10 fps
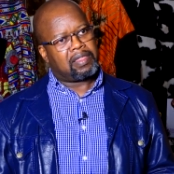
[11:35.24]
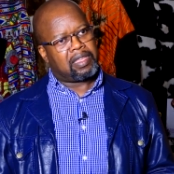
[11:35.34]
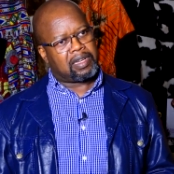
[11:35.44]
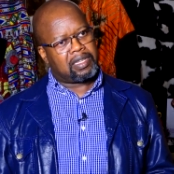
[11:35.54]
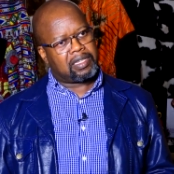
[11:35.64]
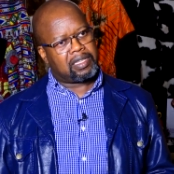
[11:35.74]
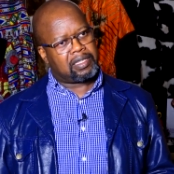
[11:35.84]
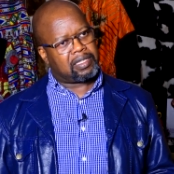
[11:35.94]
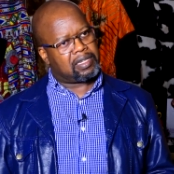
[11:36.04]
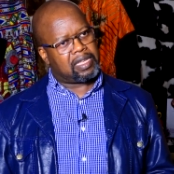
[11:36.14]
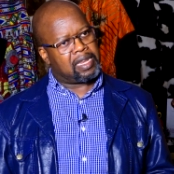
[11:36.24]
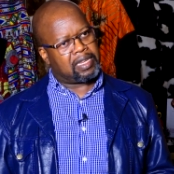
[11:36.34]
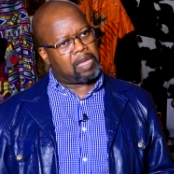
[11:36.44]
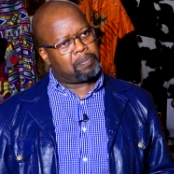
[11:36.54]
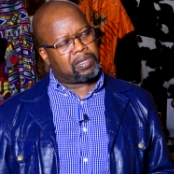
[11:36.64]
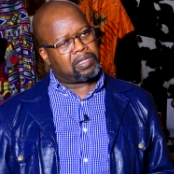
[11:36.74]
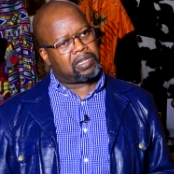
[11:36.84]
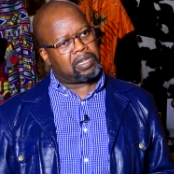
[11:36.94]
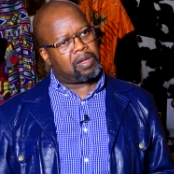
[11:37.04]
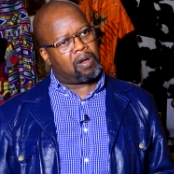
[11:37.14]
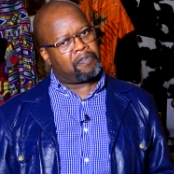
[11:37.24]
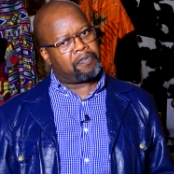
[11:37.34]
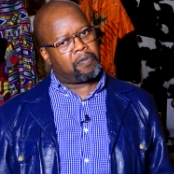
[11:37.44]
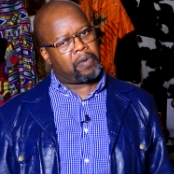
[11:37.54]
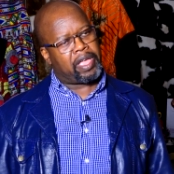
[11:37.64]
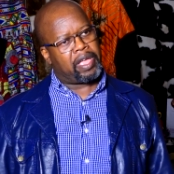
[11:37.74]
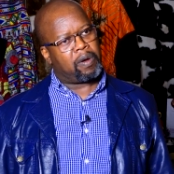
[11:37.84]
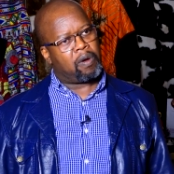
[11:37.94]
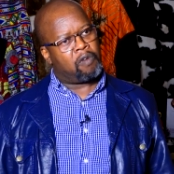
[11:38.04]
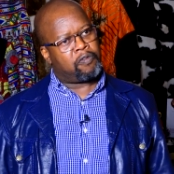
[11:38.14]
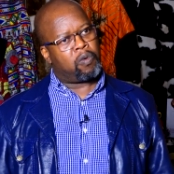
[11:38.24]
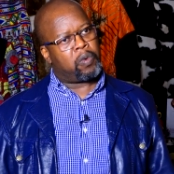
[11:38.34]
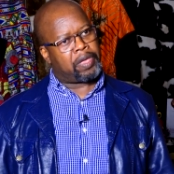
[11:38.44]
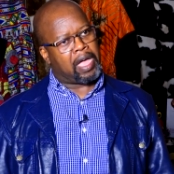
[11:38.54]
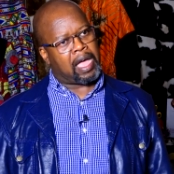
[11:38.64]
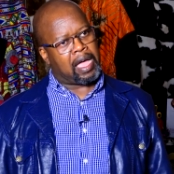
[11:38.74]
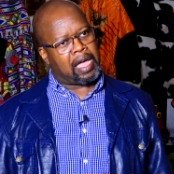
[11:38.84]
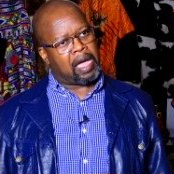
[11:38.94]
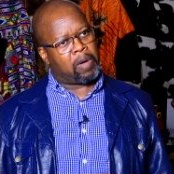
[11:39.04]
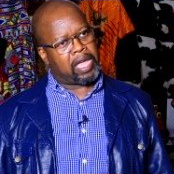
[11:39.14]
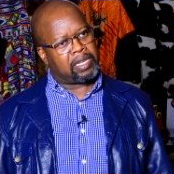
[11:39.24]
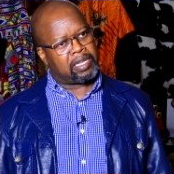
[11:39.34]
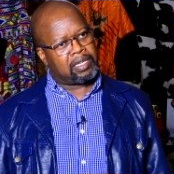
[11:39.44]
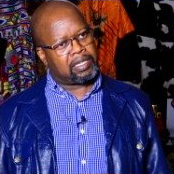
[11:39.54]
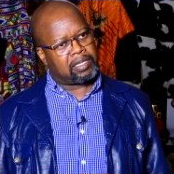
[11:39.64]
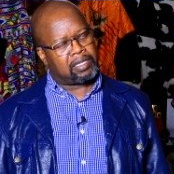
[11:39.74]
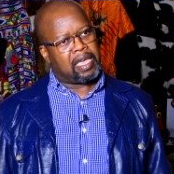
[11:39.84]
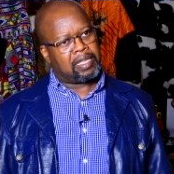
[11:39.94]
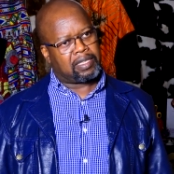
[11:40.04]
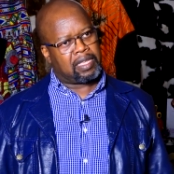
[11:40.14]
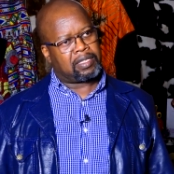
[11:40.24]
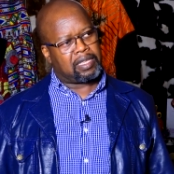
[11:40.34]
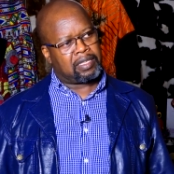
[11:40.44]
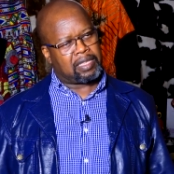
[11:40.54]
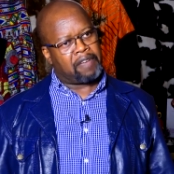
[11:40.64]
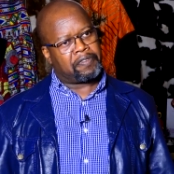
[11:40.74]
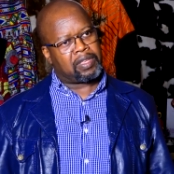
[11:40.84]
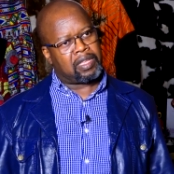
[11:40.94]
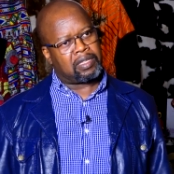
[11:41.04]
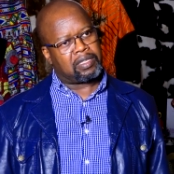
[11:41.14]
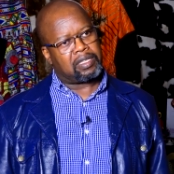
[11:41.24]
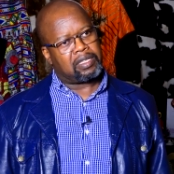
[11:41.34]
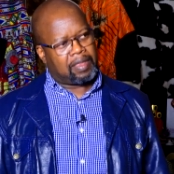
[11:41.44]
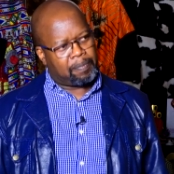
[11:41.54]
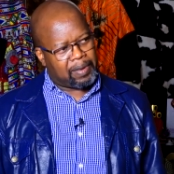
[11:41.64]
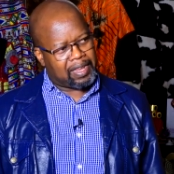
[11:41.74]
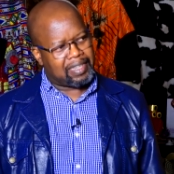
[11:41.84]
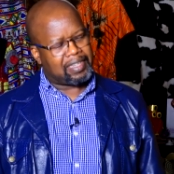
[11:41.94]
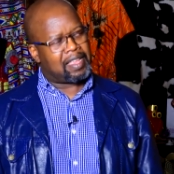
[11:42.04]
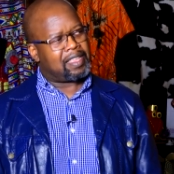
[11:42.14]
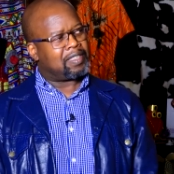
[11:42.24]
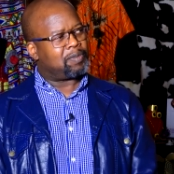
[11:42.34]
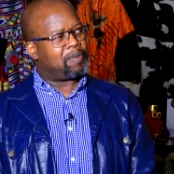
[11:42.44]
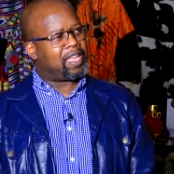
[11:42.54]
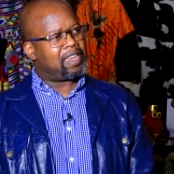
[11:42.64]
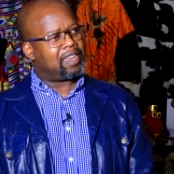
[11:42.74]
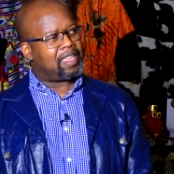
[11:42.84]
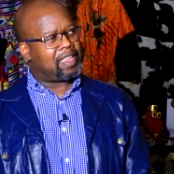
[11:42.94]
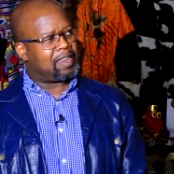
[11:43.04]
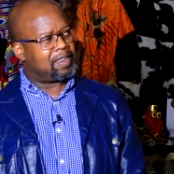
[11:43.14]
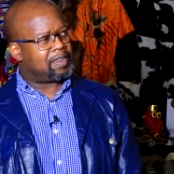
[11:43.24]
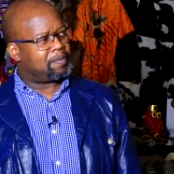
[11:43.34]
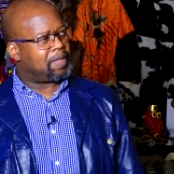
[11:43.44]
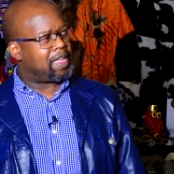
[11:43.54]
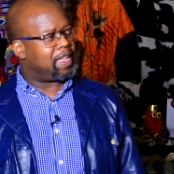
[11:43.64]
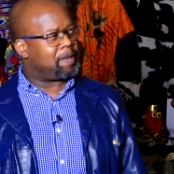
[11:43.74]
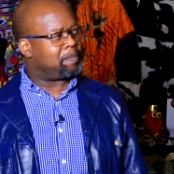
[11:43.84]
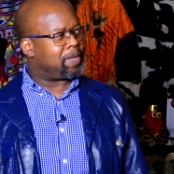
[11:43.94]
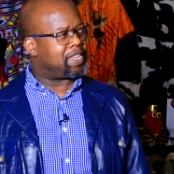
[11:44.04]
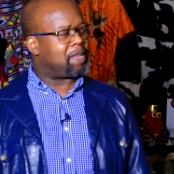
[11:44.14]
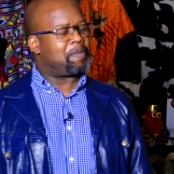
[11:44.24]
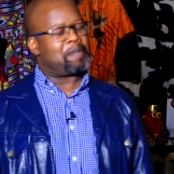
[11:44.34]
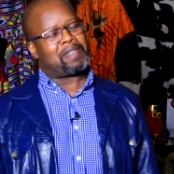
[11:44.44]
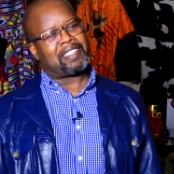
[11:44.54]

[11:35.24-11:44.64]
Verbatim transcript: the rich history and tapestry of where of who we are, our identity as, as, as Africans. The pleasure is mine and uh, Badam